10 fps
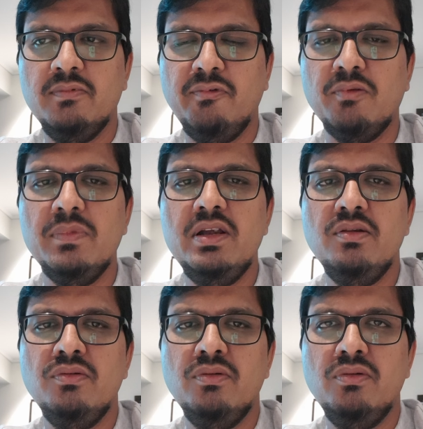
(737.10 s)
for me
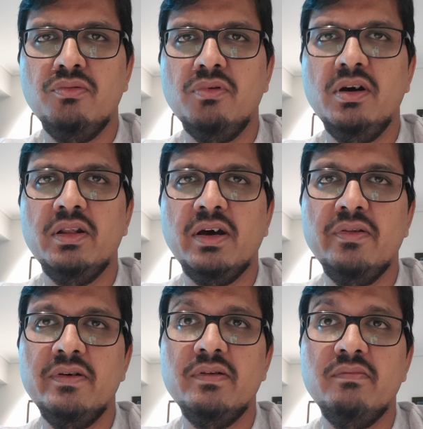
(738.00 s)
it took
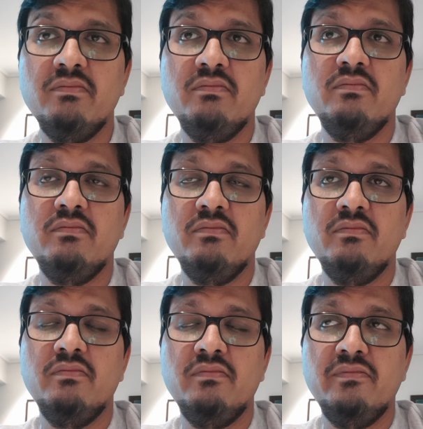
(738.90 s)
another
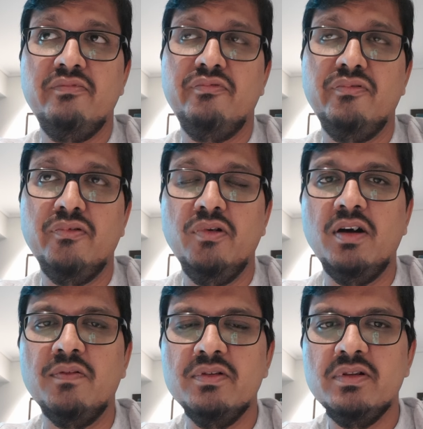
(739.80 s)
4
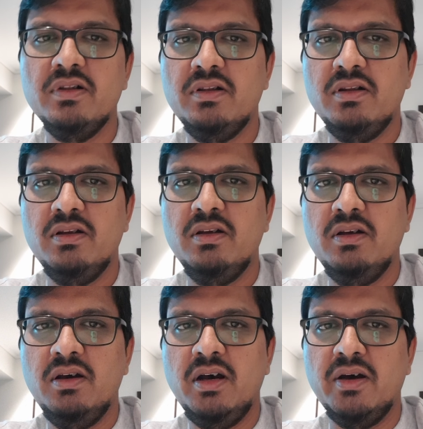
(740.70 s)
hours
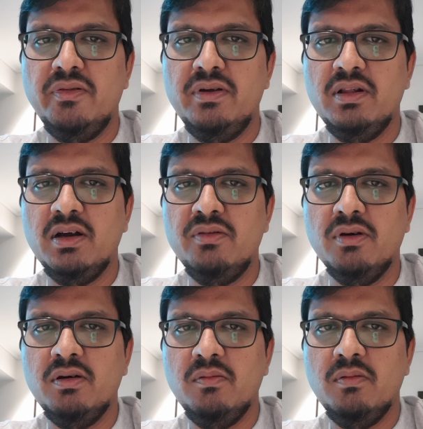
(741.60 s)
until I
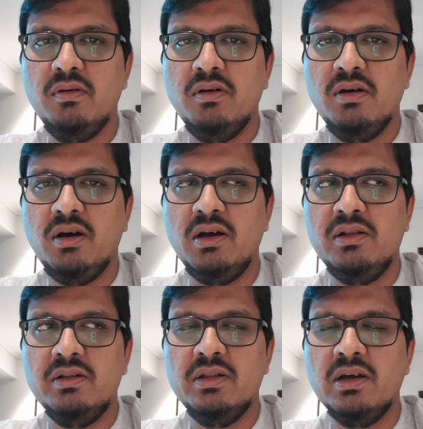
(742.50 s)

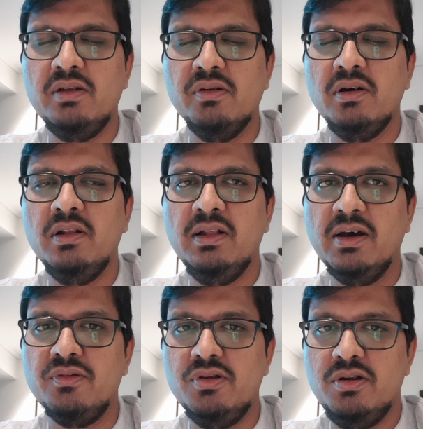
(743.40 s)
got
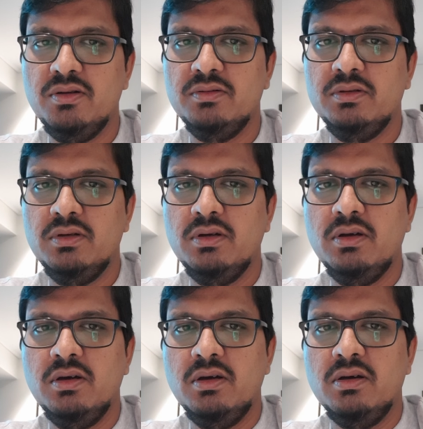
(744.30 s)
lunch.
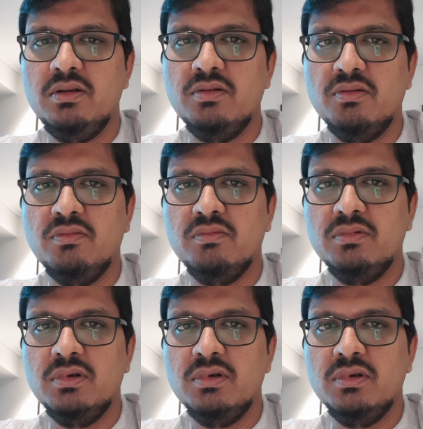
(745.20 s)
So